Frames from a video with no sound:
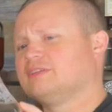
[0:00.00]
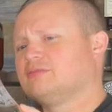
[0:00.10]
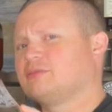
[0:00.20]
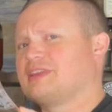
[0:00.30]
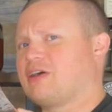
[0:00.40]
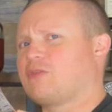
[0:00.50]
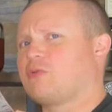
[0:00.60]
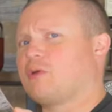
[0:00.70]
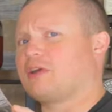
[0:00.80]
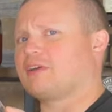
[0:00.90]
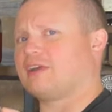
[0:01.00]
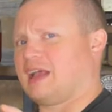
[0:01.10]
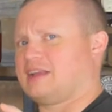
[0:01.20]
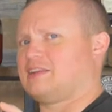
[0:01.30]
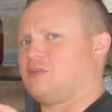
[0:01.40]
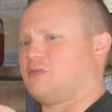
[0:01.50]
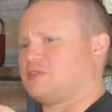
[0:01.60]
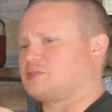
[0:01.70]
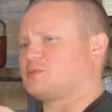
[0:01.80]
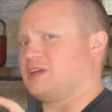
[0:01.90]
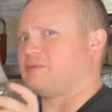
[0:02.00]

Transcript: without the water added on this one.